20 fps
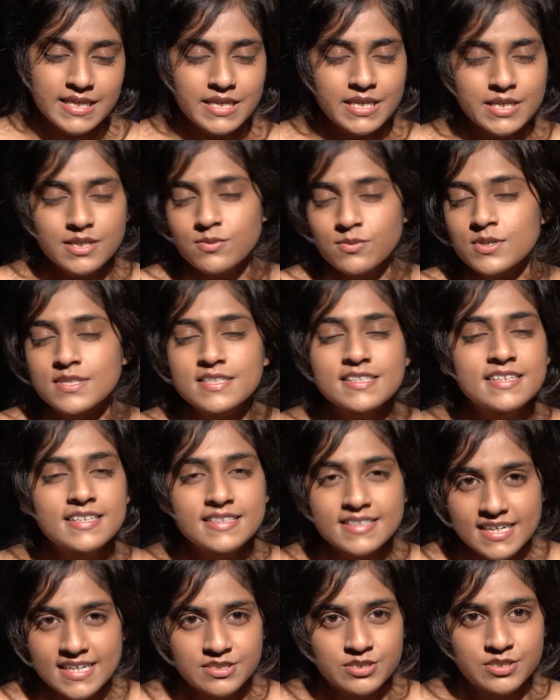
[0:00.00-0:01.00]
It wasn't
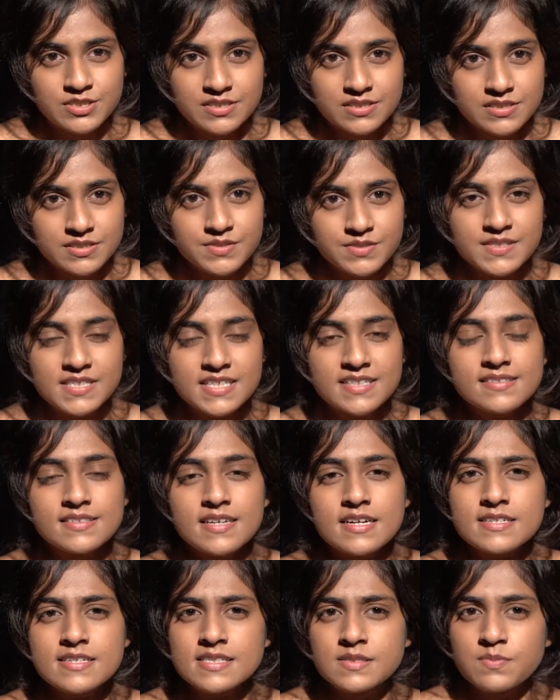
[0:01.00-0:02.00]
intentional. You see, it
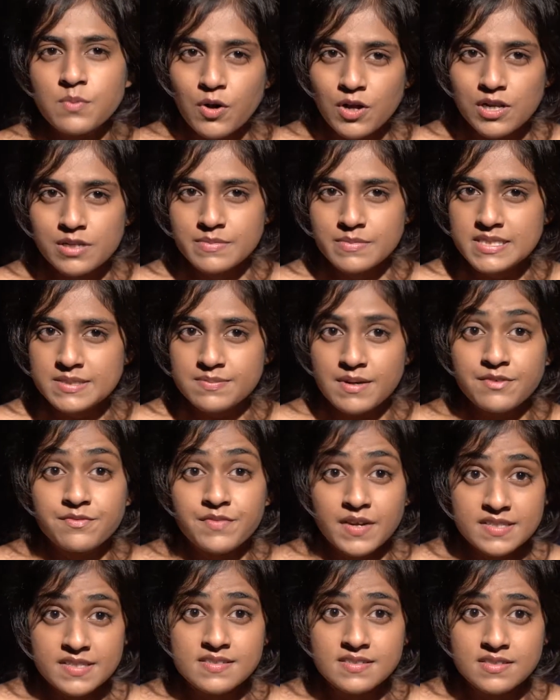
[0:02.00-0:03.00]
started small amidst my
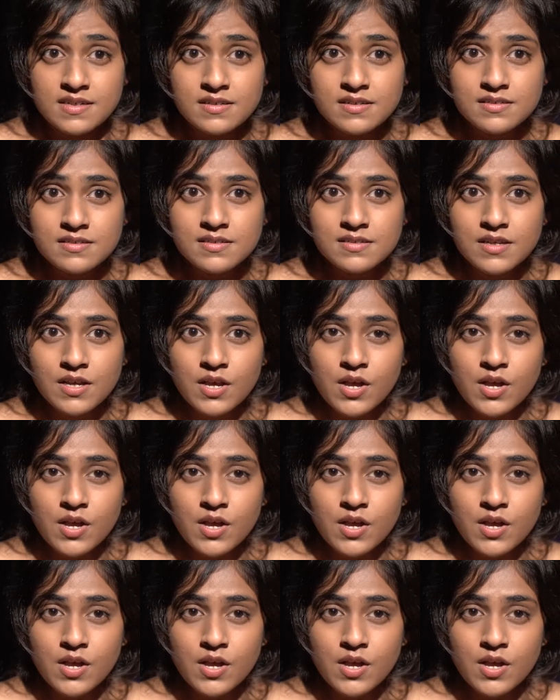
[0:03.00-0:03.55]
friends' circle.